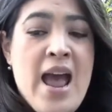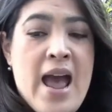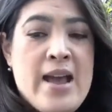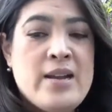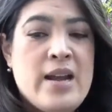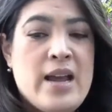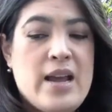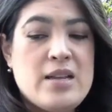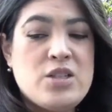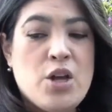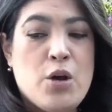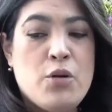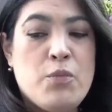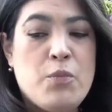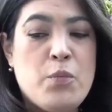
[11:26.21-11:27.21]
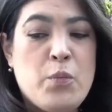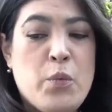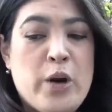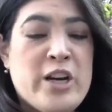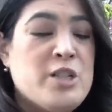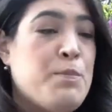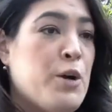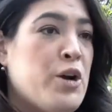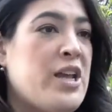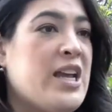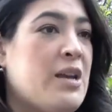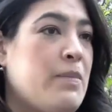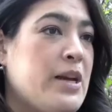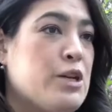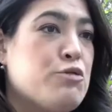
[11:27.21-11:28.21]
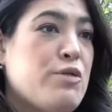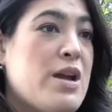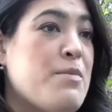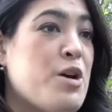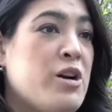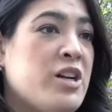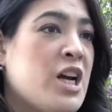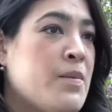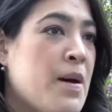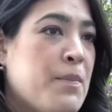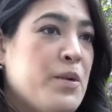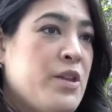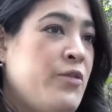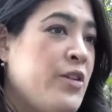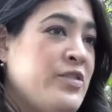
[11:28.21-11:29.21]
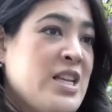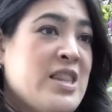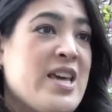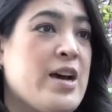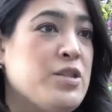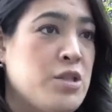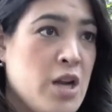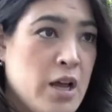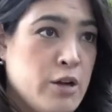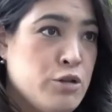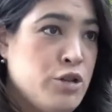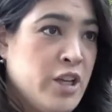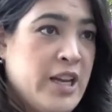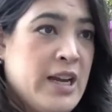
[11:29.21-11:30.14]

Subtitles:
And so, whereas Bernie can be a dreamer and come up with a $15